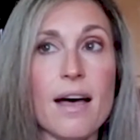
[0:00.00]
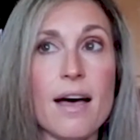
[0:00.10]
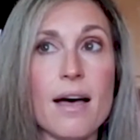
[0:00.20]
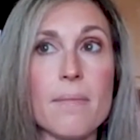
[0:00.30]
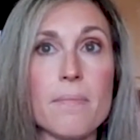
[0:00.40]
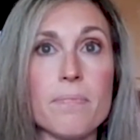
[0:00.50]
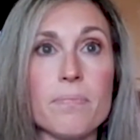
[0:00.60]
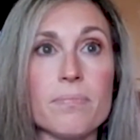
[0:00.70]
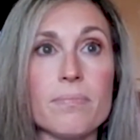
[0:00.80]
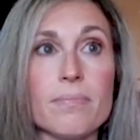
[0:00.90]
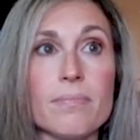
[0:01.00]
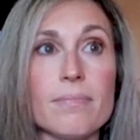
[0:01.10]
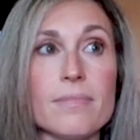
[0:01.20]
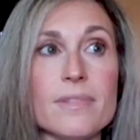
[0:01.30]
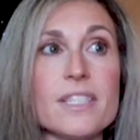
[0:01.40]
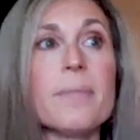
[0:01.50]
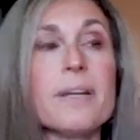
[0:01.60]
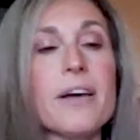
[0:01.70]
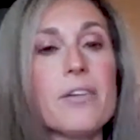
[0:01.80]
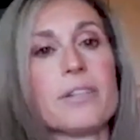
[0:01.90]

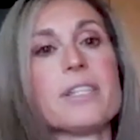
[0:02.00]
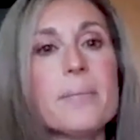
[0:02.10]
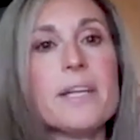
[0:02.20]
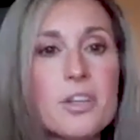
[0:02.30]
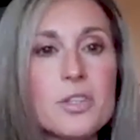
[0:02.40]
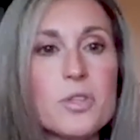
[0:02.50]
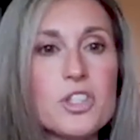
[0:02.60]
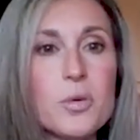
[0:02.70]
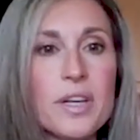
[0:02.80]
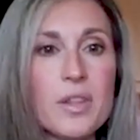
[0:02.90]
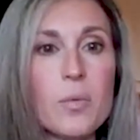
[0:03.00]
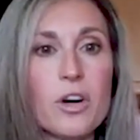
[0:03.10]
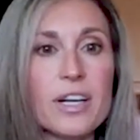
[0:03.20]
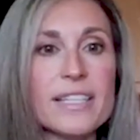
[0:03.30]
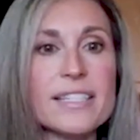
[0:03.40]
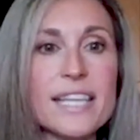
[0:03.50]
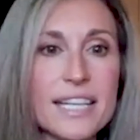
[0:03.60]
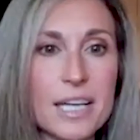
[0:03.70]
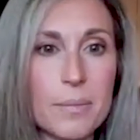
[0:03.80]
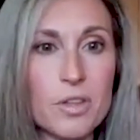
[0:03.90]
somebody else was doing the work and
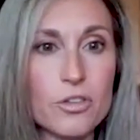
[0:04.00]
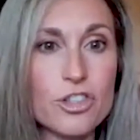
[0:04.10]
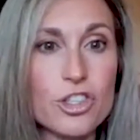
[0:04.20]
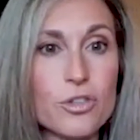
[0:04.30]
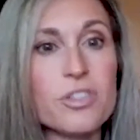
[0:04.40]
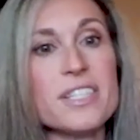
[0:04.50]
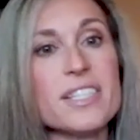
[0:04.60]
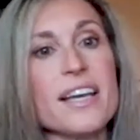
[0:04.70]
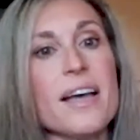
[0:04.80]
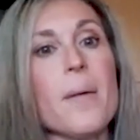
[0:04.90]
setting up those shoots,